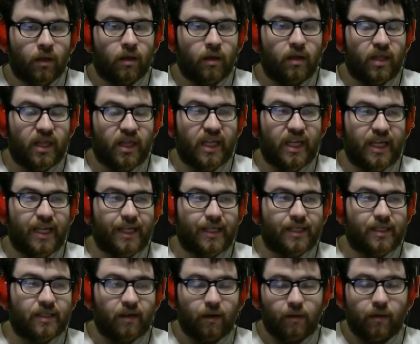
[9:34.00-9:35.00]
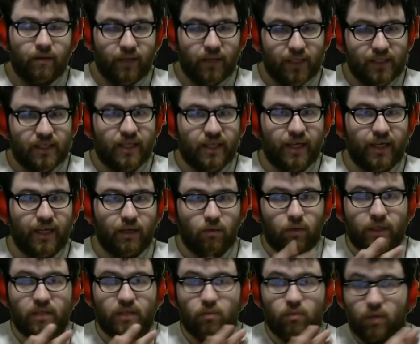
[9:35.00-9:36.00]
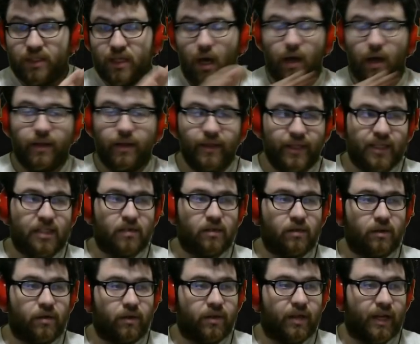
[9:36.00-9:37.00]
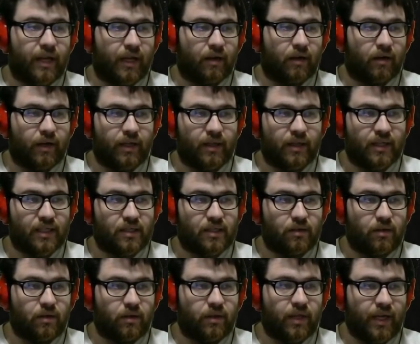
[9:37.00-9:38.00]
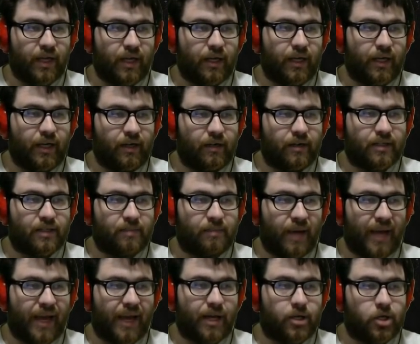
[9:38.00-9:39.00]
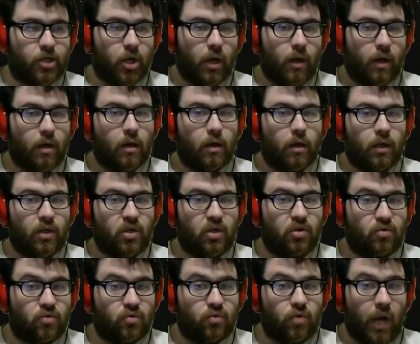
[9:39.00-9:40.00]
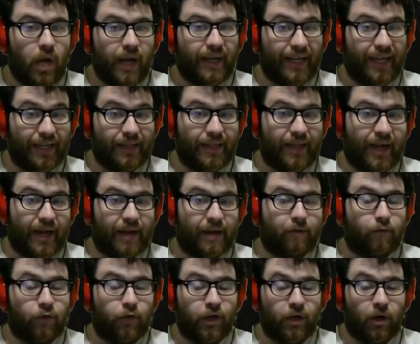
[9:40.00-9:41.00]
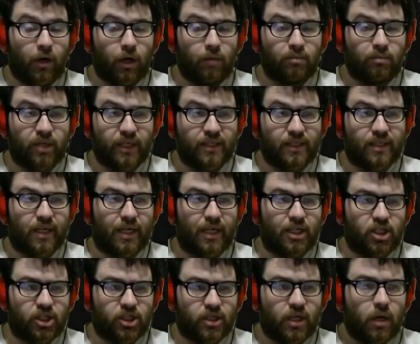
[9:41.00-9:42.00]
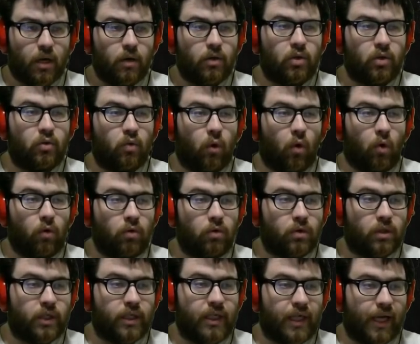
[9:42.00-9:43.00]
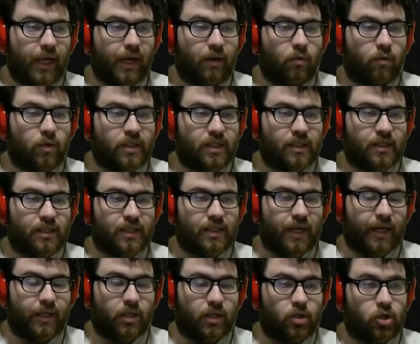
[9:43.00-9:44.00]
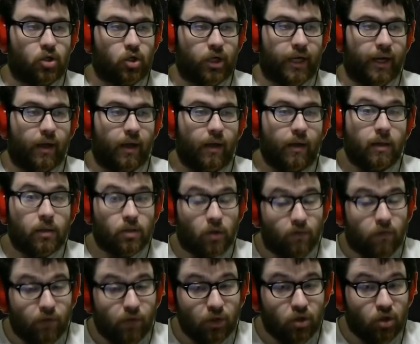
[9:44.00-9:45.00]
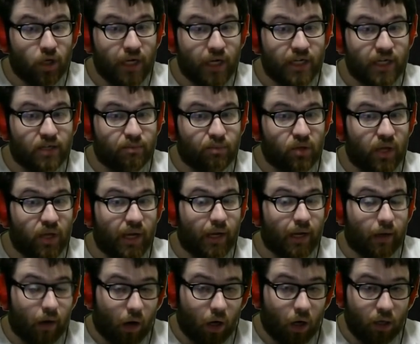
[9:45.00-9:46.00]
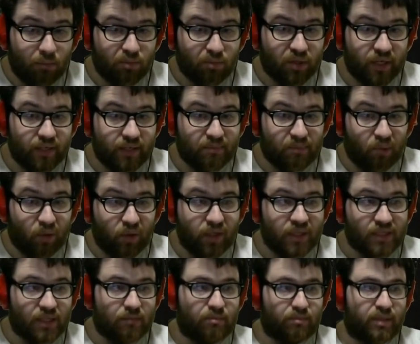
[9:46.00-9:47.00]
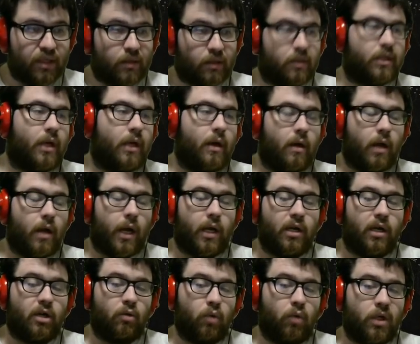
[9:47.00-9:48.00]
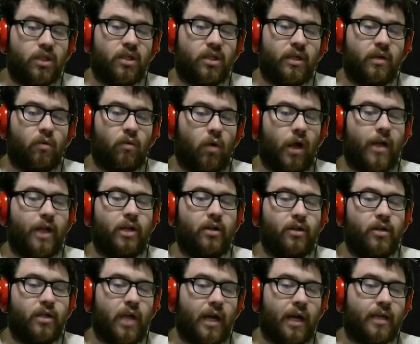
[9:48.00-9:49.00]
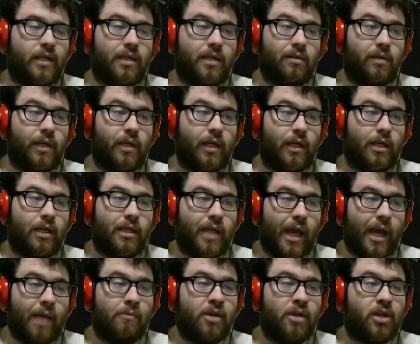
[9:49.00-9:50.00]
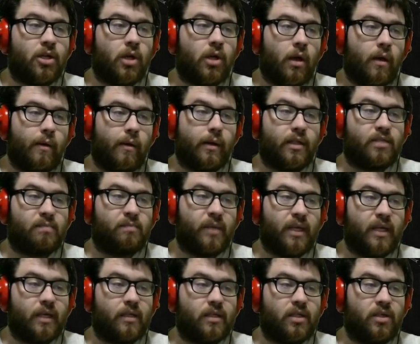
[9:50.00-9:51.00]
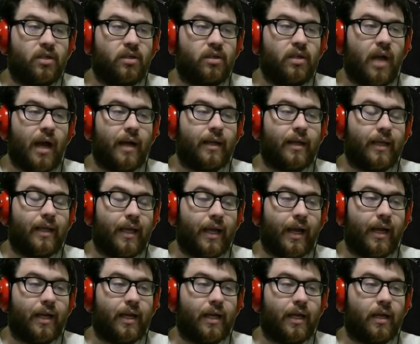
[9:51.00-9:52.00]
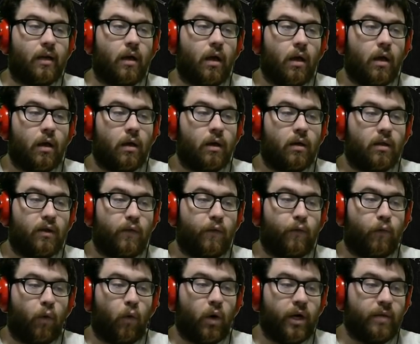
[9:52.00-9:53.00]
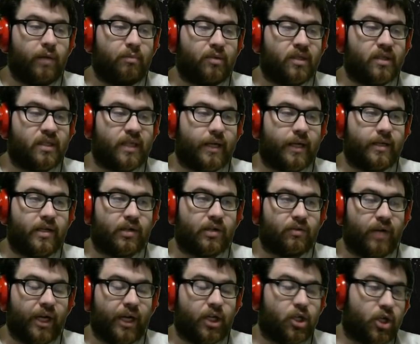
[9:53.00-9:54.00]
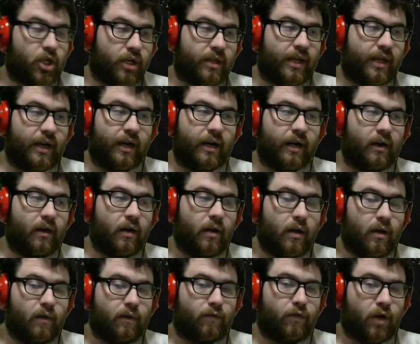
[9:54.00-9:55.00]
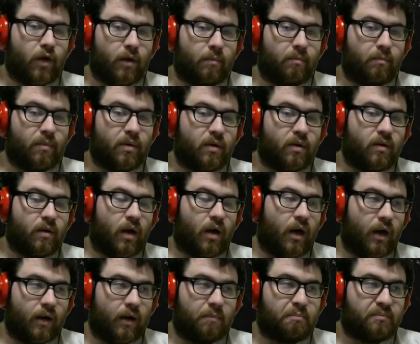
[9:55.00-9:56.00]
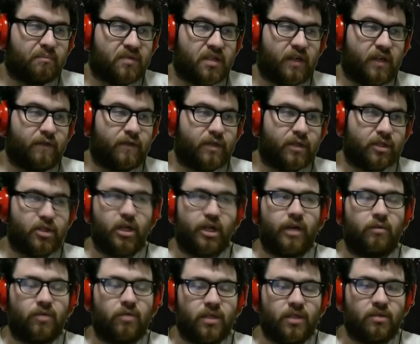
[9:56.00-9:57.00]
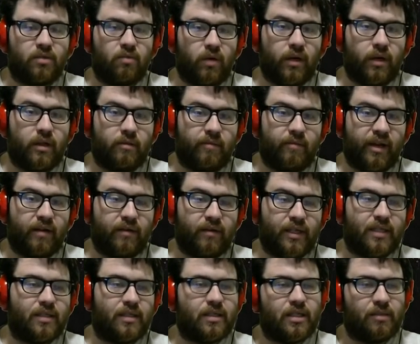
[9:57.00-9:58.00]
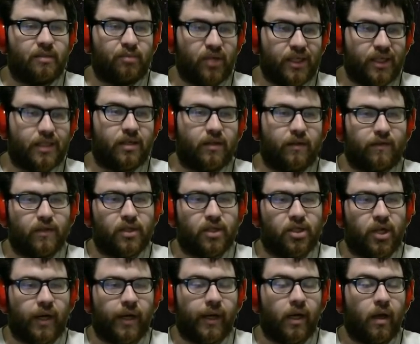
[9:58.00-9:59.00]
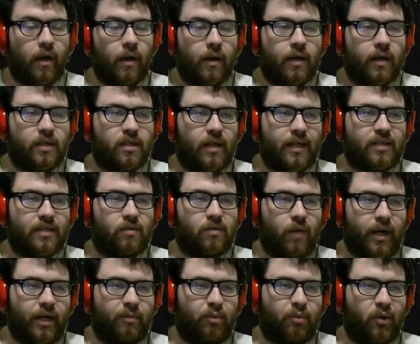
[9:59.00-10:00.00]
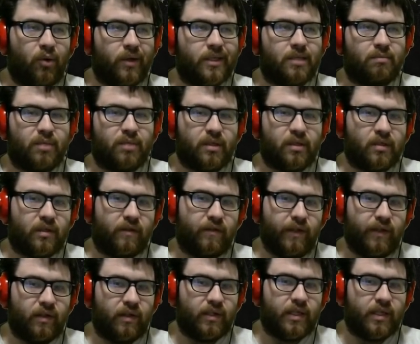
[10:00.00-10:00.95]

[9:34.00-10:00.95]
this thing, what's on this little thing, like this little thing here, this page, you do not get that for your arm blade slashes. You only get what's inside the tree. So if you're trying to play an arm blade poison build and you're wondering why you're not dealing any damage, it's because you're not gaining the 40% duration there from Serpent Strike, which is one of the main reasons to play Serpent Strike. So that's why your poison builds are feeling